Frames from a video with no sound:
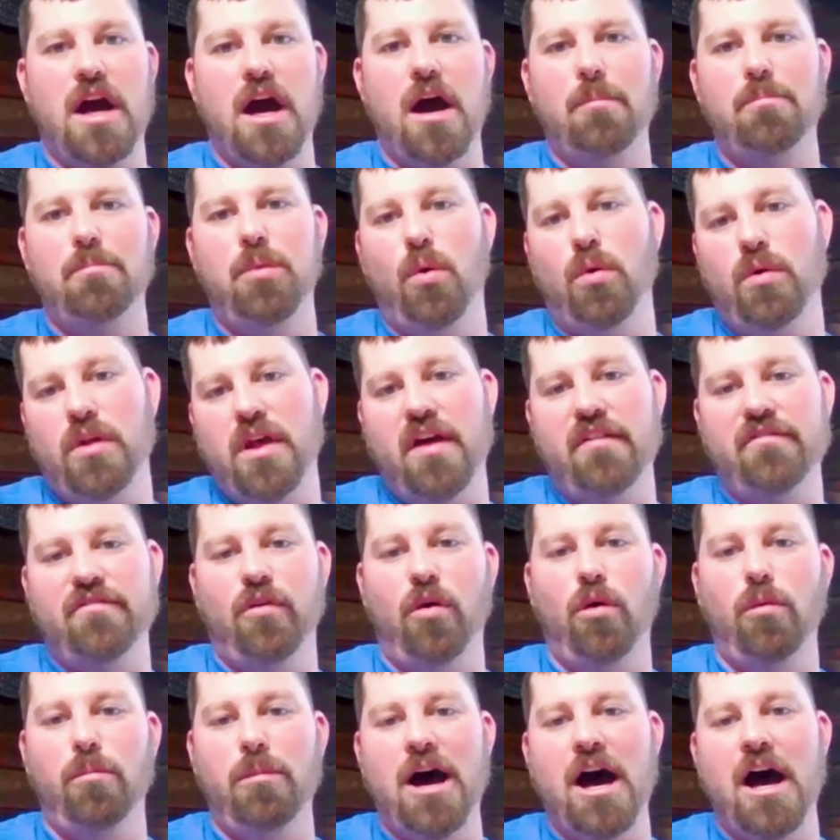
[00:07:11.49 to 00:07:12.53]
I'll pour that
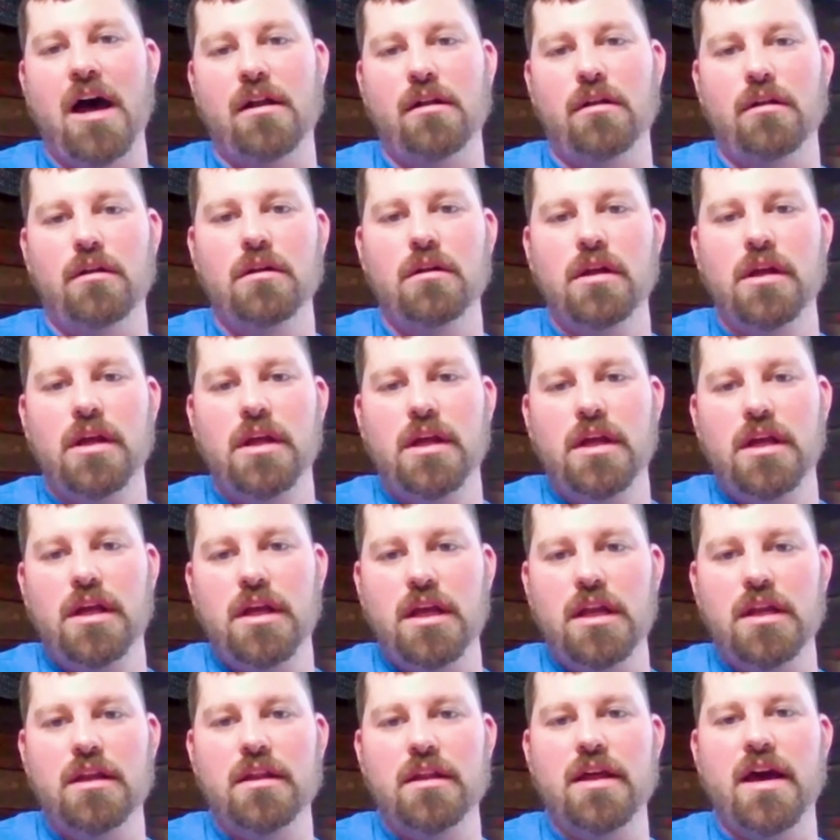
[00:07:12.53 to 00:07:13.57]
full bottle
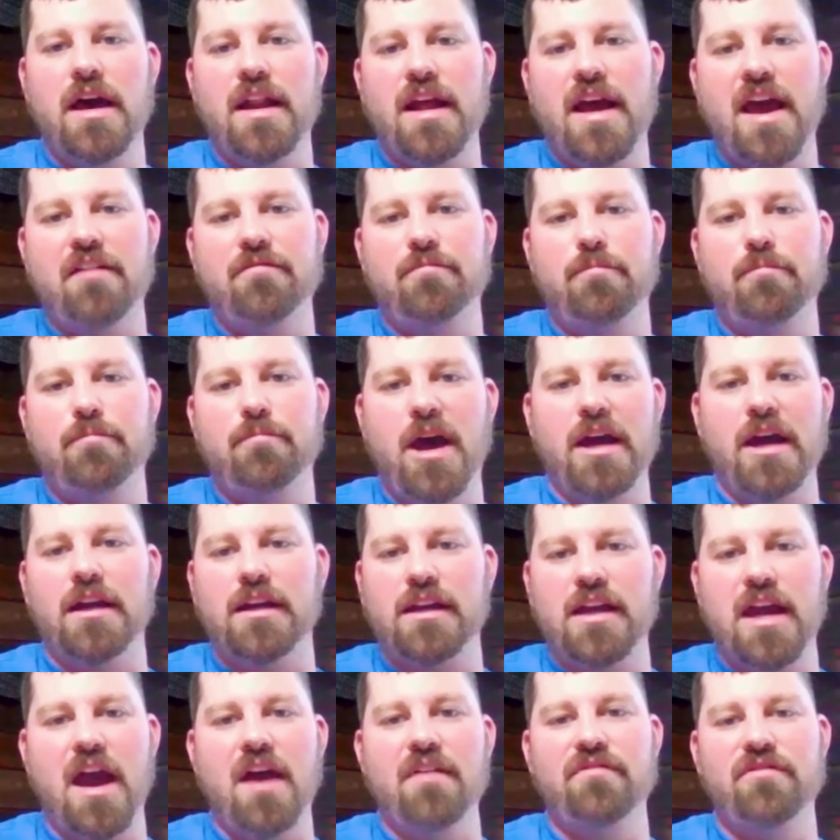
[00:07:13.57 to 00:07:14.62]
into that half bag of
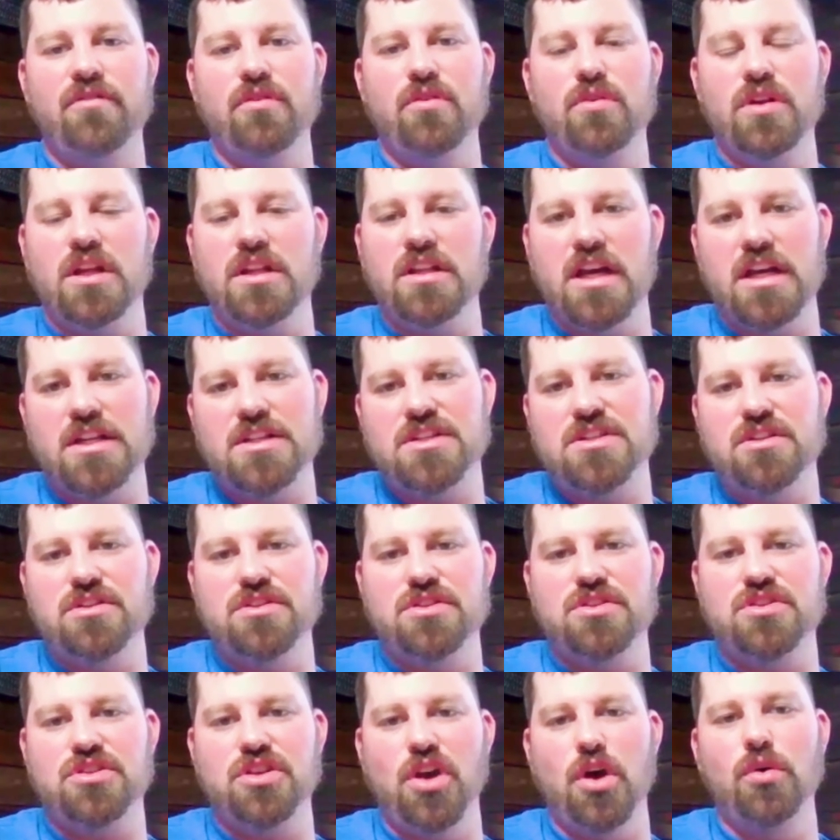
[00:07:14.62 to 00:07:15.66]
cat food and that
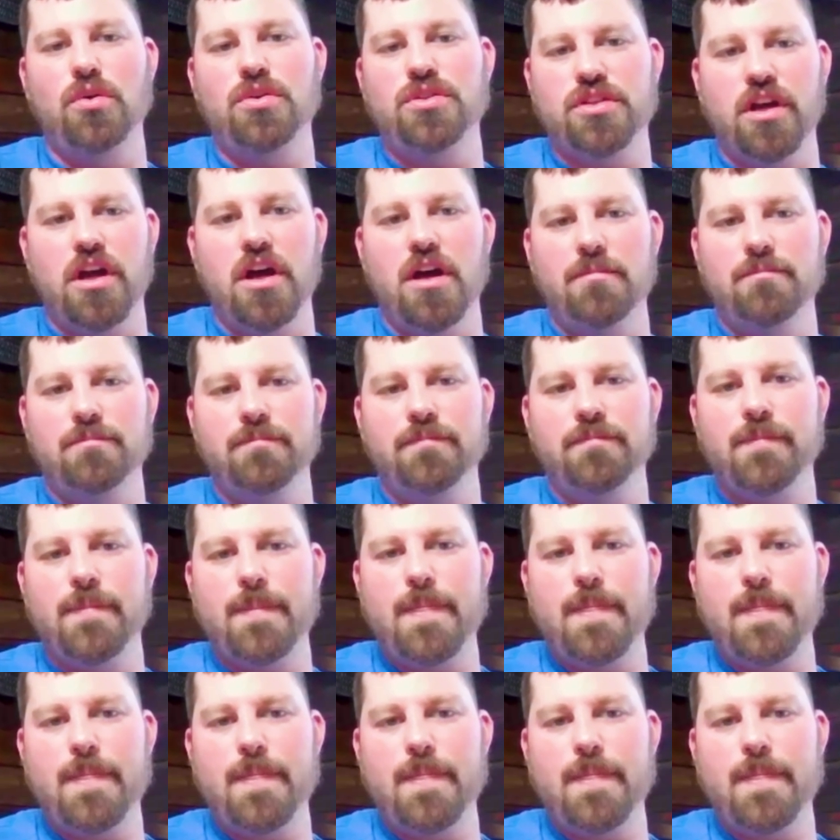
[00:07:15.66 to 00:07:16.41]
just soaks up.